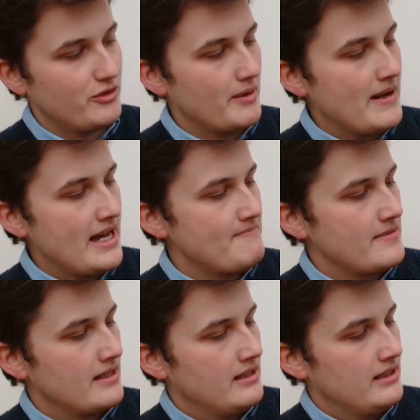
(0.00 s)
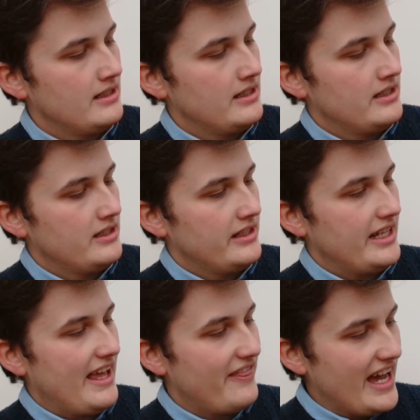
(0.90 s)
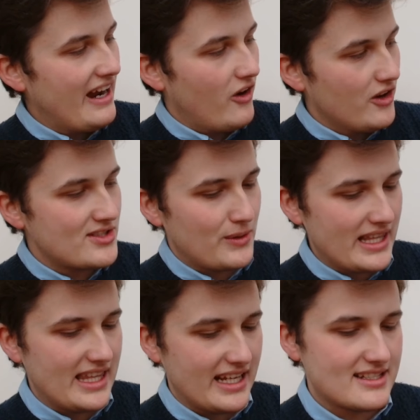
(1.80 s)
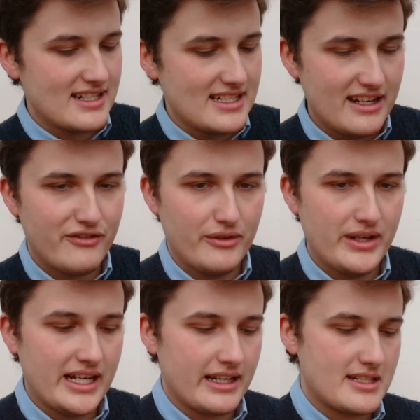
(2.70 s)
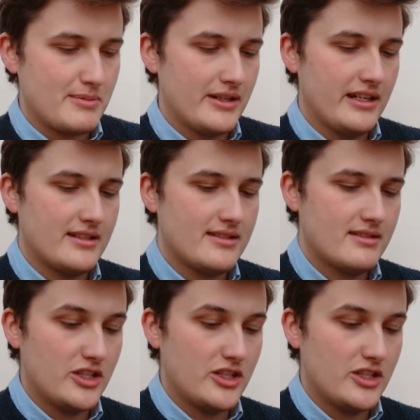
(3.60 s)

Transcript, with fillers: format, and that also I think is a different reading experience.